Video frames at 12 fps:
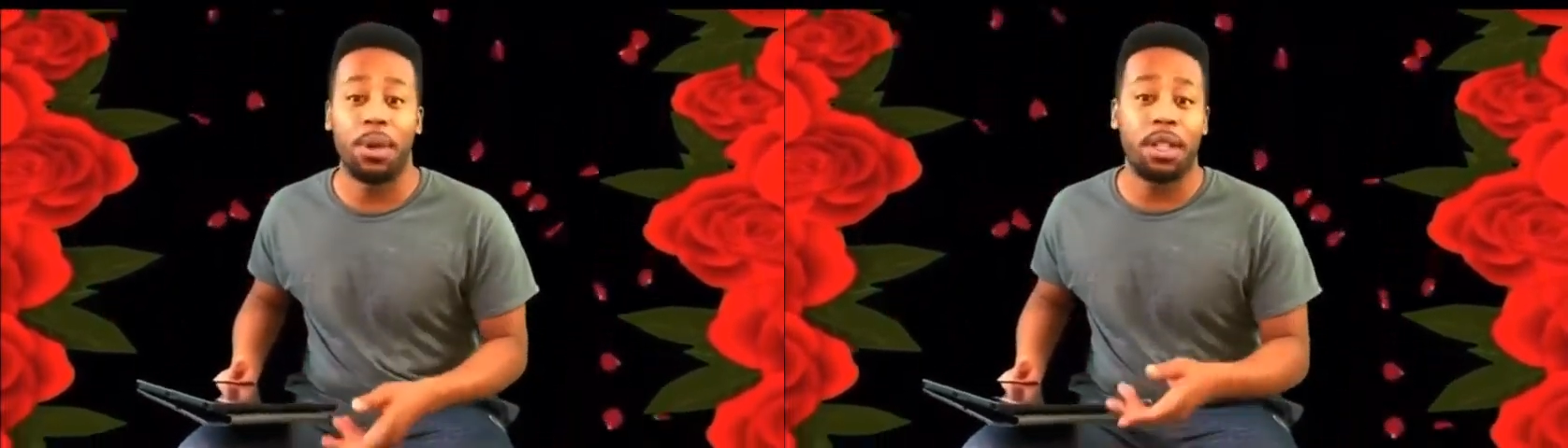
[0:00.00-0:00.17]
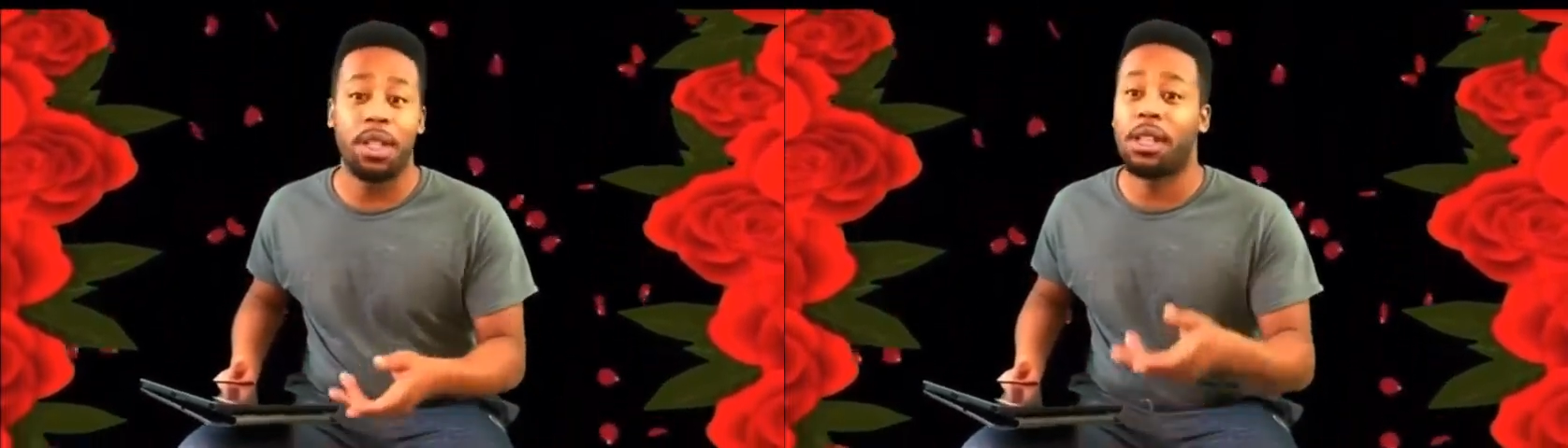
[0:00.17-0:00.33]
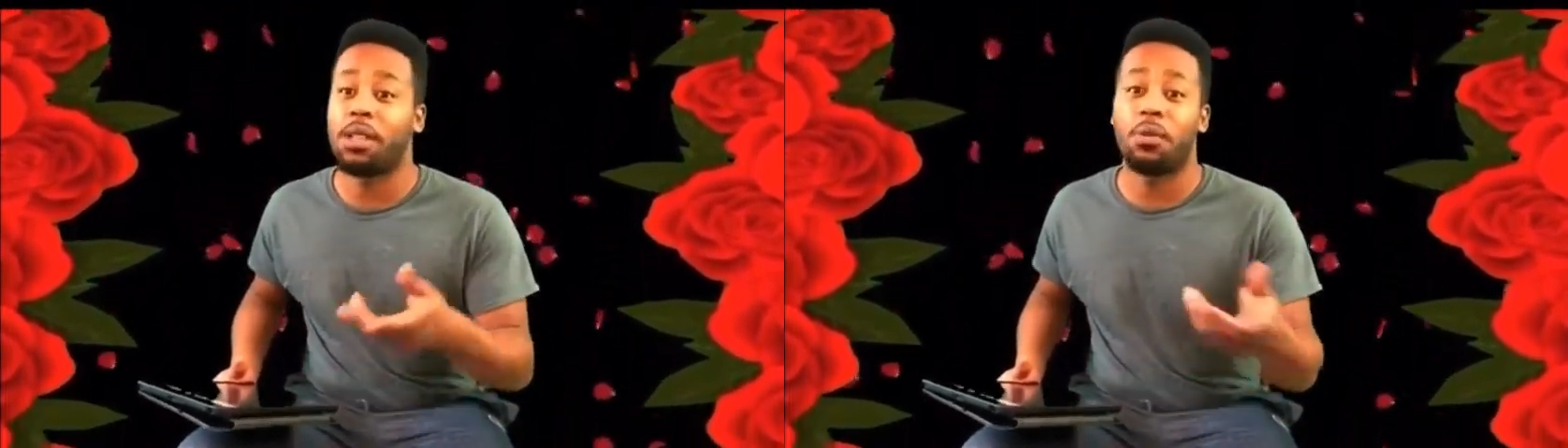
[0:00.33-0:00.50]

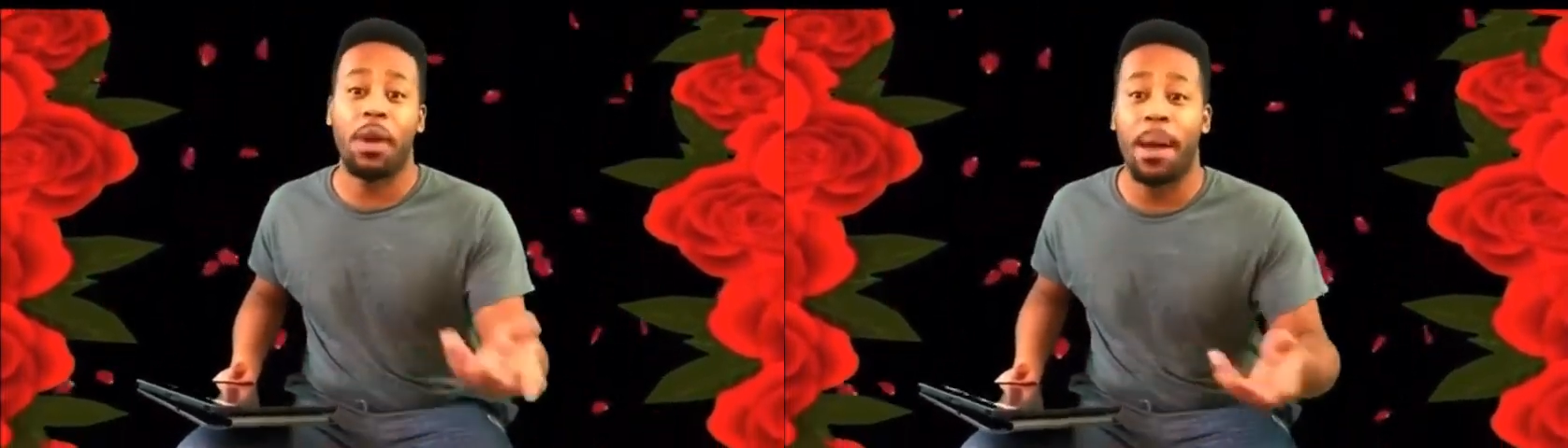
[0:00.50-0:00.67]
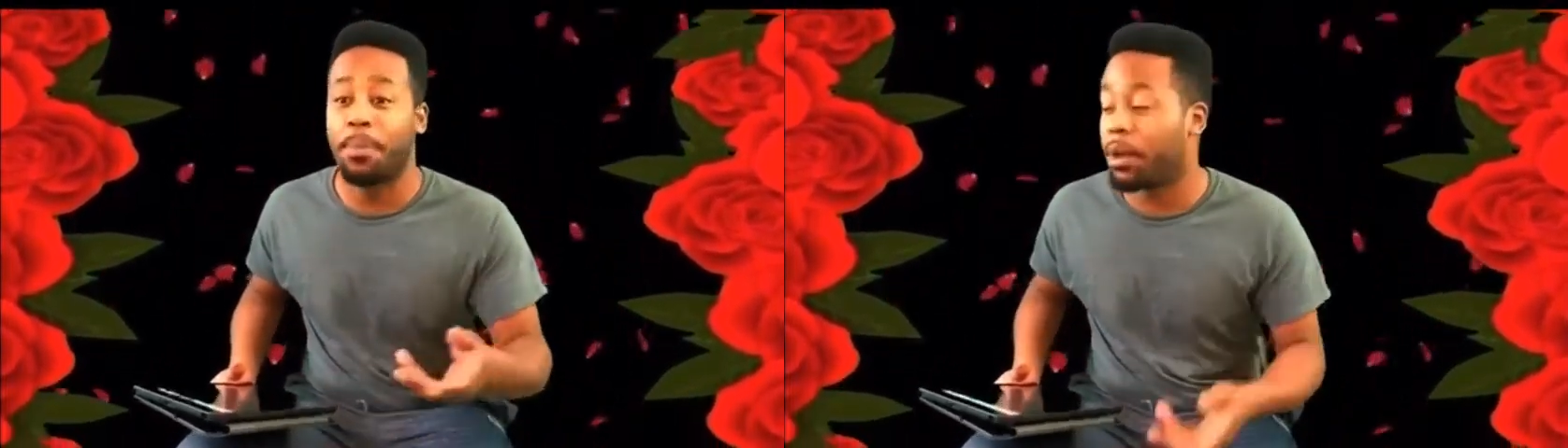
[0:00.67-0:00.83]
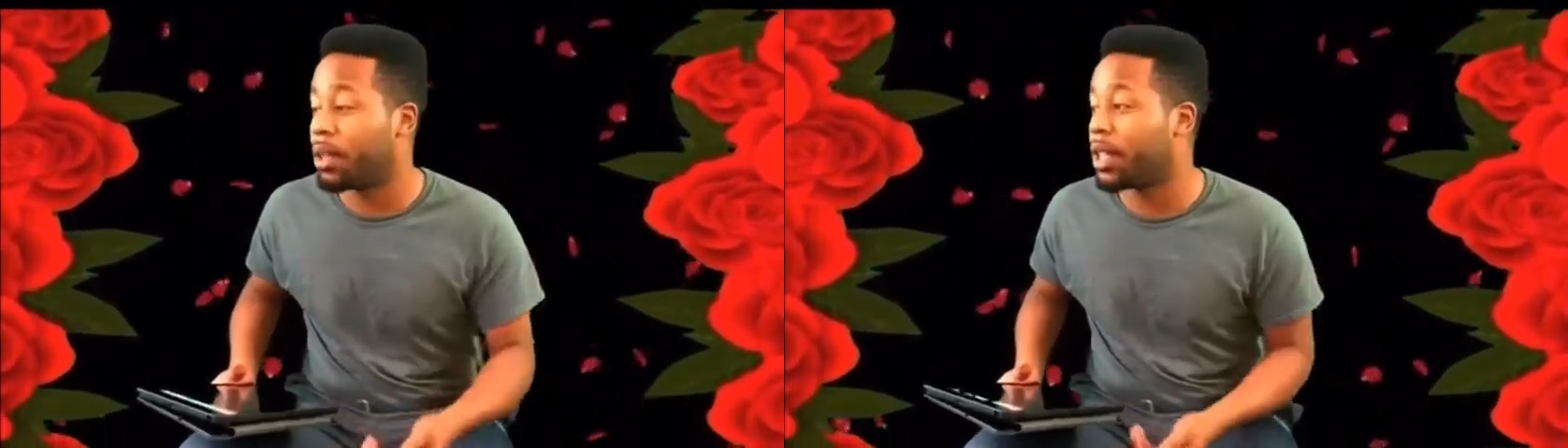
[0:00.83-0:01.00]
she's a
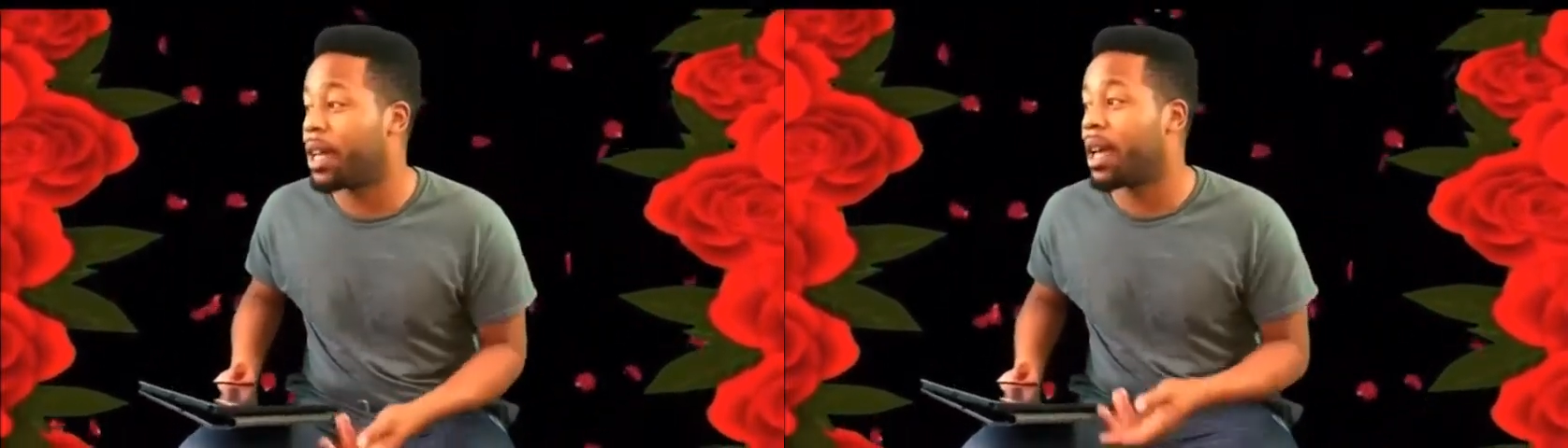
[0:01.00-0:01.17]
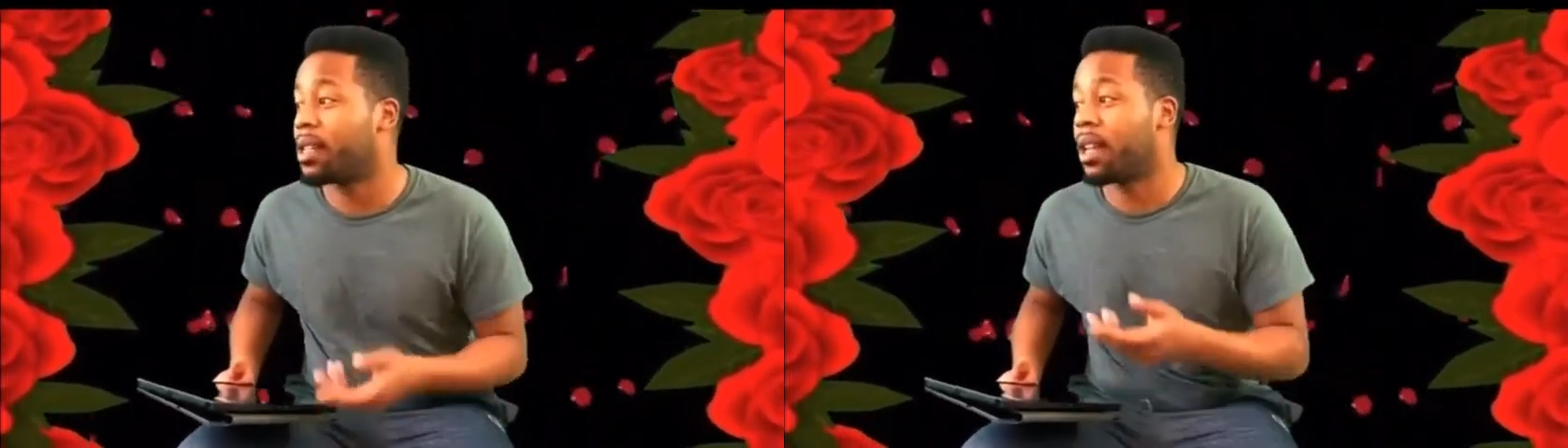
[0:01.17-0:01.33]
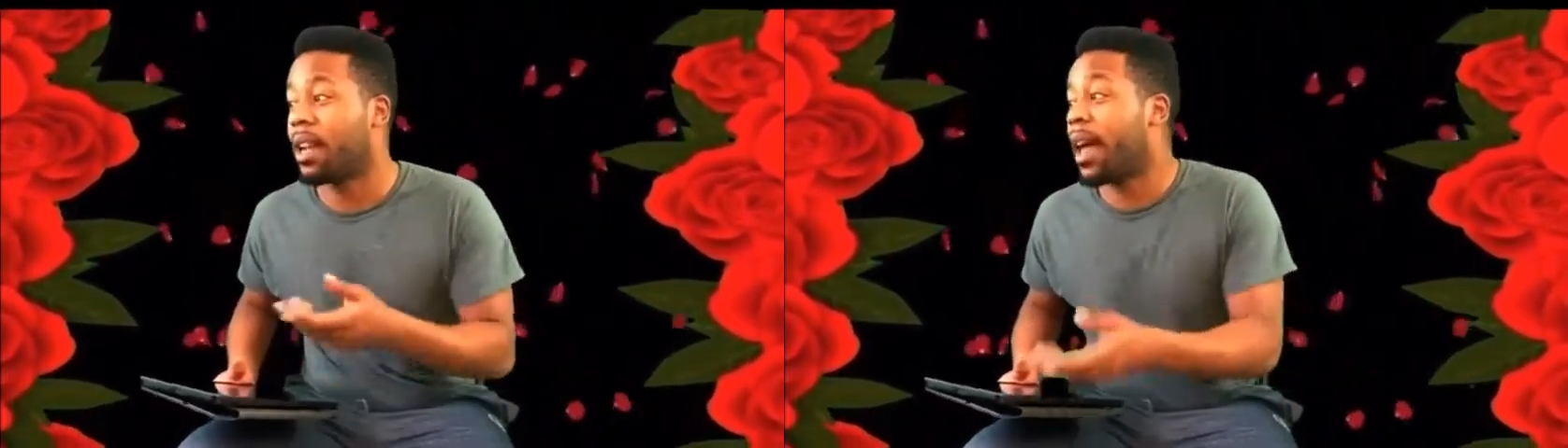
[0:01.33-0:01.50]
rapper, she has
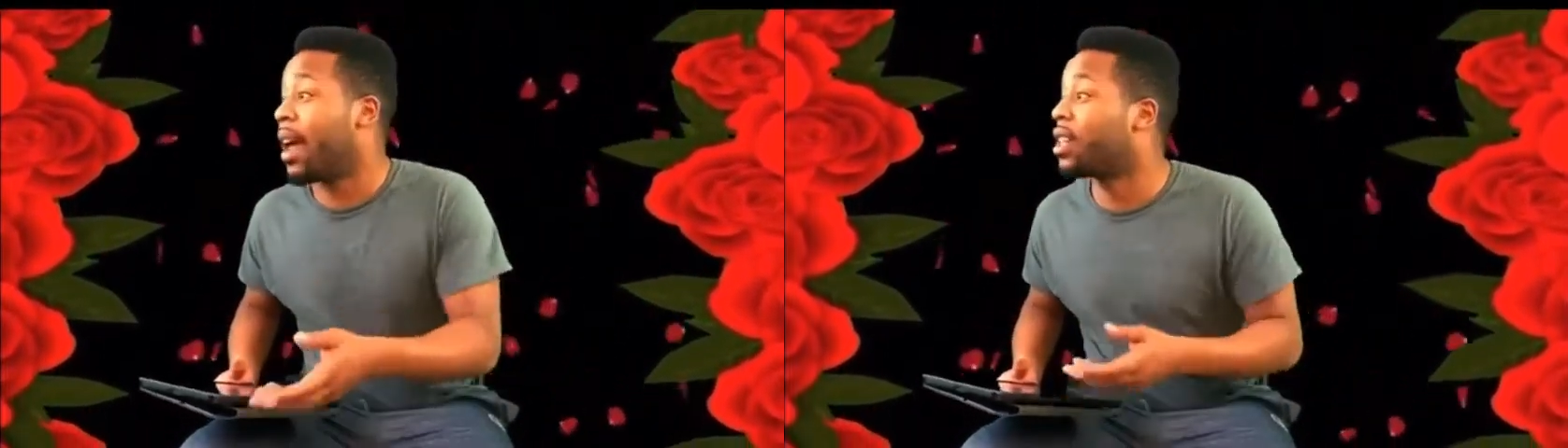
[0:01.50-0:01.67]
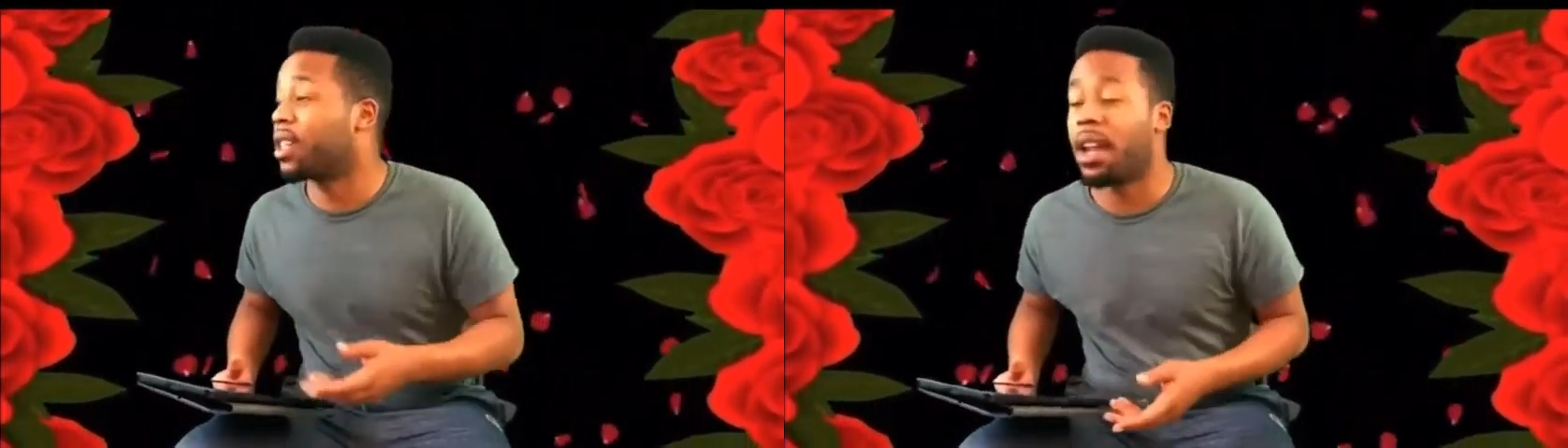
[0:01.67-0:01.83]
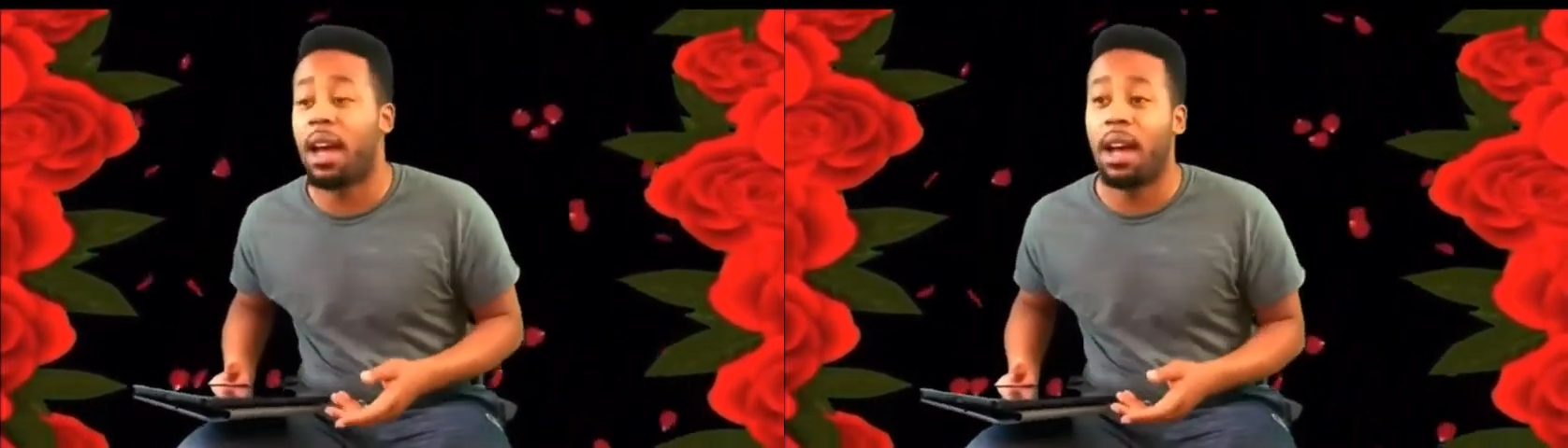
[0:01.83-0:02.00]
a lash
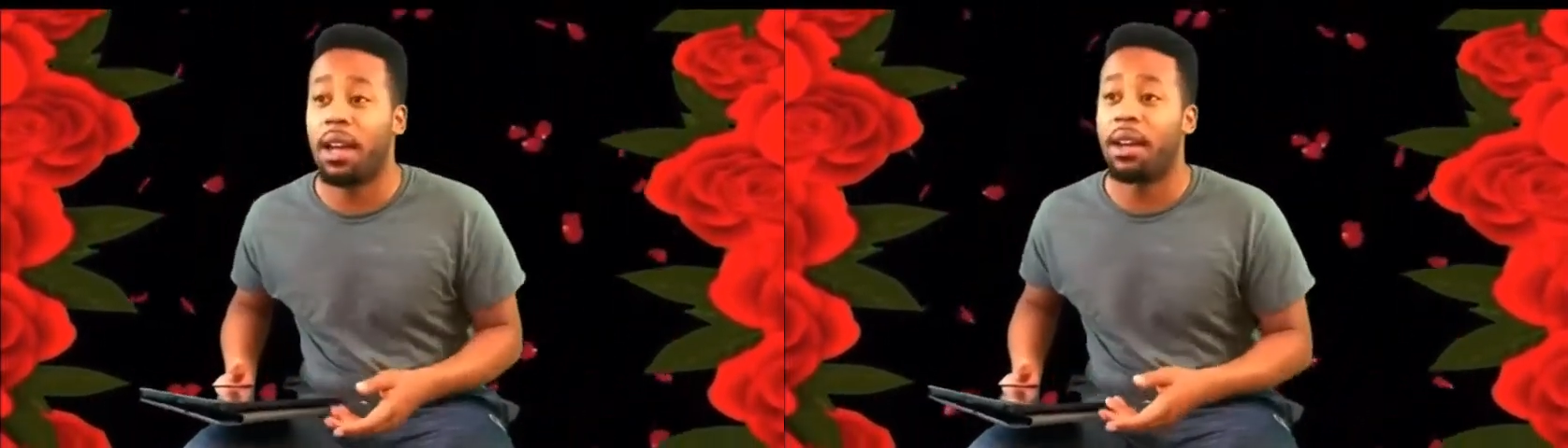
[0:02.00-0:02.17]
line,